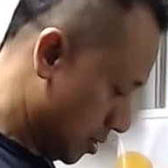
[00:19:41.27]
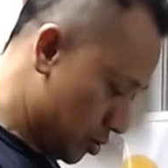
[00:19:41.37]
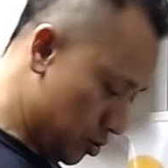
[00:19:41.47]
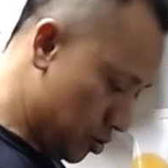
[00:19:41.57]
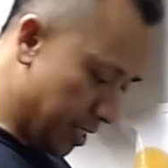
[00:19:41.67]

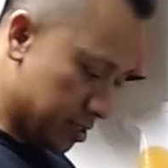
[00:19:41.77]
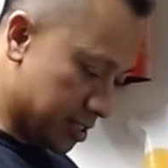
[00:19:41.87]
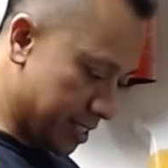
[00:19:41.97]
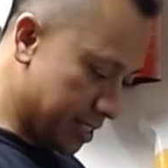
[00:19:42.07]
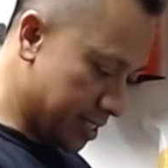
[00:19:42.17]
So you get a
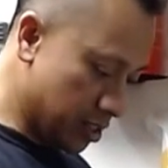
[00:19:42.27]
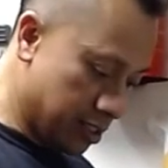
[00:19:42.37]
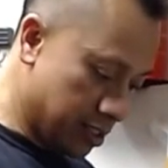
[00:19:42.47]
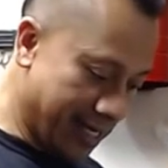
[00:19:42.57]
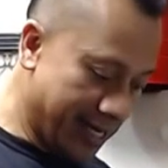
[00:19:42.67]
slice, you got
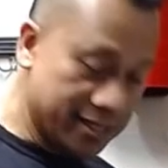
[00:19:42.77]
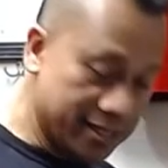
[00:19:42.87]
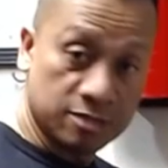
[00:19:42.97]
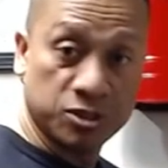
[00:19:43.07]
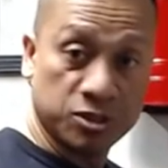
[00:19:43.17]
your
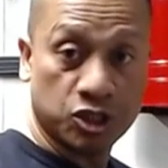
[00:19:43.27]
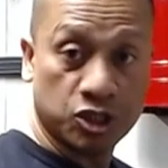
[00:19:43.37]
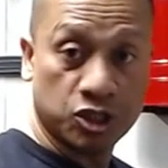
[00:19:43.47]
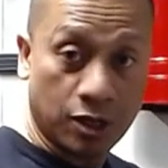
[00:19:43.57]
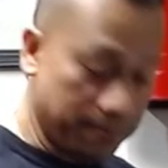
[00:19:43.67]
lettuce, put the
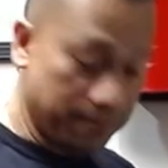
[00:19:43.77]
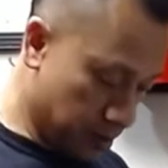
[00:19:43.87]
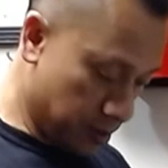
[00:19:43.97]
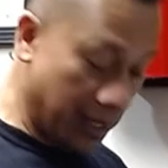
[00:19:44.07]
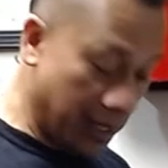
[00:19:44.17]
cucumber
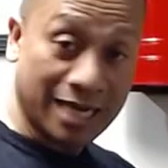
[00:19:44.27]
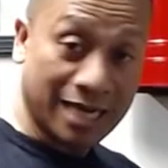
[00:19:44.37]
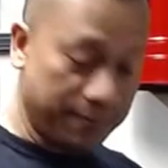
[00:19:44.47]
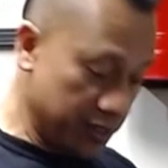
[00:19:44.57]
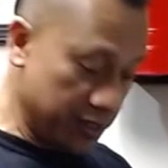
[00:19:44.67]
on
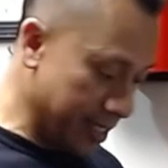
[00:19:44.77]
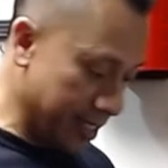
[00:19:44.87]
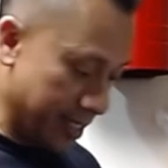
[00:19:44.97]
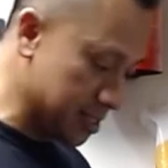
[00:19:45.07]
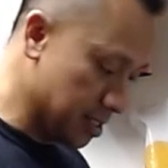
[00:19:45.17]
top of your
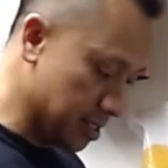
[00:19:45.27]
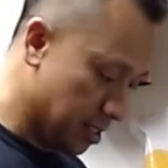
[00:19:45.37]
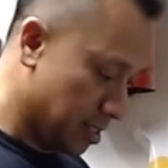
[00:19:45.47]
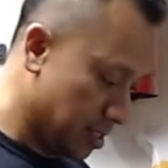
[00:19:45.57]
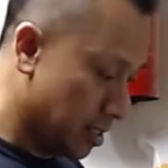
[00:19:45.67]
lettuce,
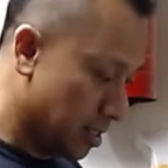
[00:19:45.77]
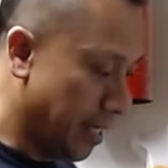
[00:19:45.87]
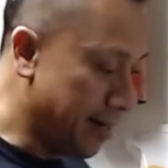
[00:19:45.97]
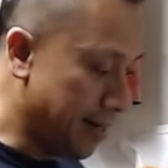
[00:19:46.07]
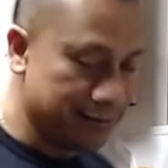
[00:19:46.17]

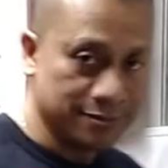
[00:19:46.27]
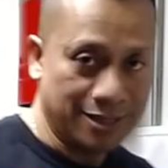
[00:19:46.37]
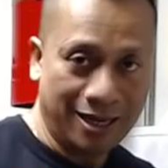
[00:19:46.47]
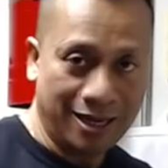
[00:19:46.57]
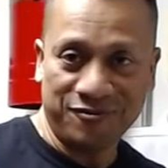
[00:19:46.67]
and
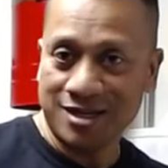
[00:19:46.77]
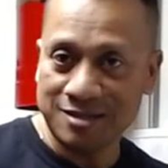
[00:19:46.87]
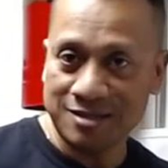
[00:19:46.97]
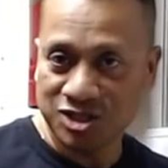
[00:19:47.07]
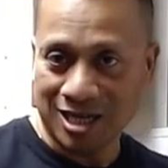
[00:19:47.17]
every
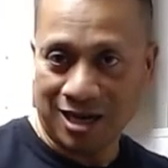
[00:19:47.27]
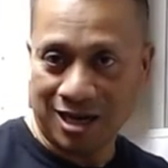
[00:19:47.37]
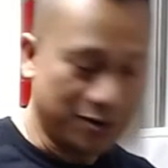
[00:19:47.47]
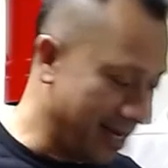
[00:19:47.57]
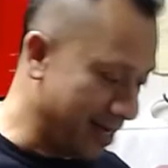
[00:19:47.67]
nim
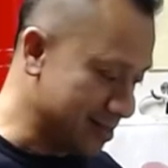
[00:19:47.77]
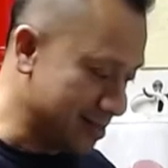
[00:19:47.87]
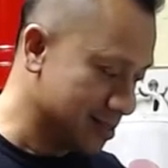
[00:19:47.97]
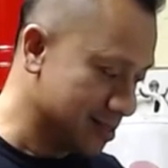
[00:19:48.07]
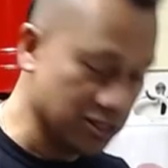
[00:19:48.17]
chow has,
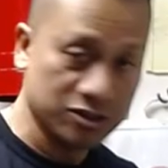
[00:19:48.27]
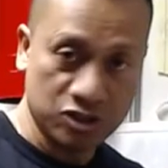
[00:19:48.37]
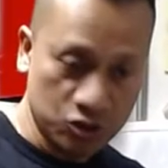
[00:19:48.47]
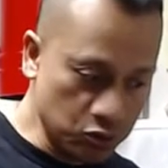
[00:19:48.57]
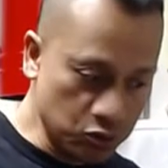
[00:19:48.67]
you know, the
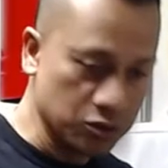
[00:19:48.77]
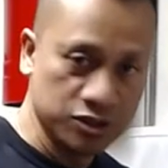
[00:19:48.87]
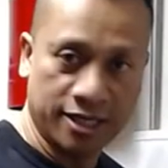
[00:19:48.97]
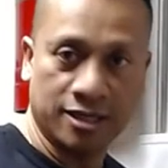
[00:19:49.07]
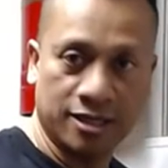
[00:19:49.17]
noodles
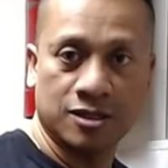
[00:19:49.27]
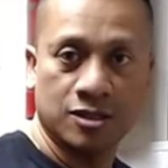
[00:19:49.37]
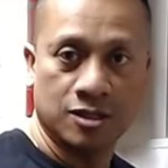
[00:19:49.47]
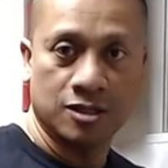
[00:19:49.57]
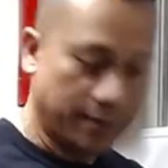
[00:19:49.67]
in it,
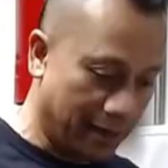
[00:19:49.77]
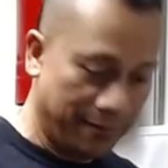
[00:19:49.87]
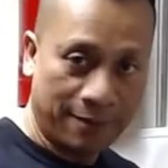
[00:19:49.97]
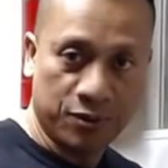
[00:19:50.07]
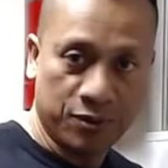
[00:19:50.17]
but I'm
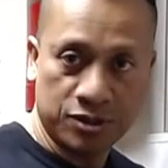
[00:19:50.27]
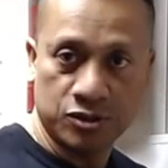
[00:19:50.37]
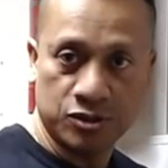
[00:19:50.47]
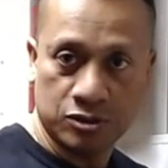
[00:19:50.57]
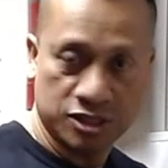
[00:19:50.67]
not putting the
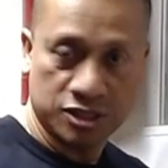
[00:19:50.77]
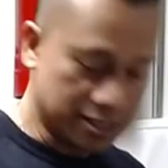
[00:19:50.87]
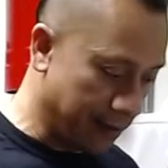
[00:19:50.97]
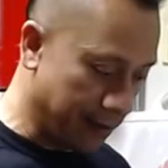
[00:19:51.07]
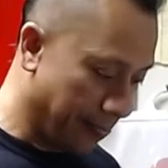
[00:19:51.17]
noodles this
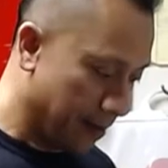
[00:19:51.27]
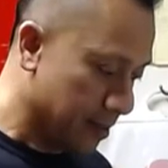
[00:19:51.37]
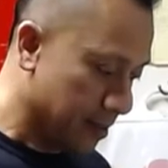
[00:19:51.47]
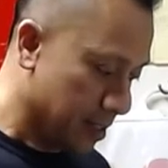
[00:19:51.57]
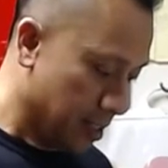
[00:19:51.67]
time,
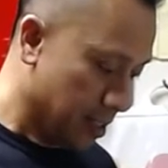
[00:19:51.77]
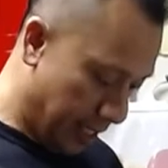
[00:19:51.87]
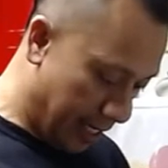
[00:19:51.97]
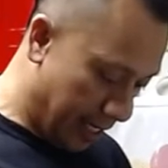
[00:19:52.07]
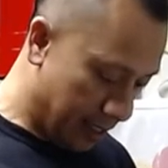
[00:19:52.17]

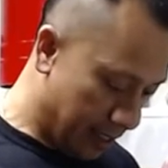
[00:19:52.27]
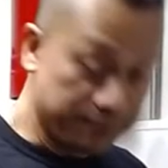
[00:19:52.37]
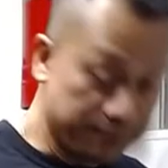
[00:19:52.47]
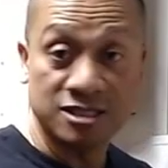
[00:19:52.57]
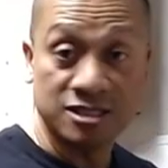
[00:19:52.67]
and
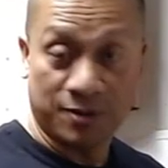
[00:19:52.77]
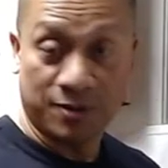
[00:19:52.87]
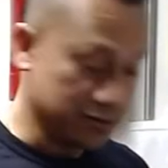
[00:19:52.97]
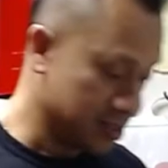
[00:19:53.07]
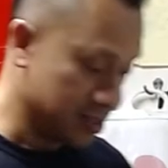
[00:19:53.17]
bean
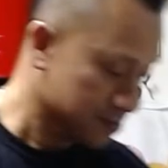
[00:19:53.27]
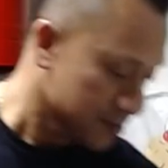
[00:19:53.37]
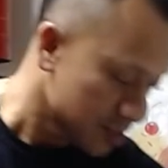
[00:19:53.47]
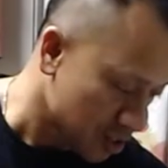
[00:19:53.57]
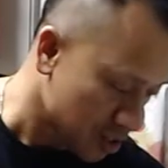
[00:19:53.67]
sprouts.
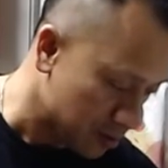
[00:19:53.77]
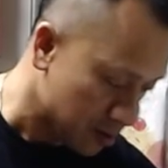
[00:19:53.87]
So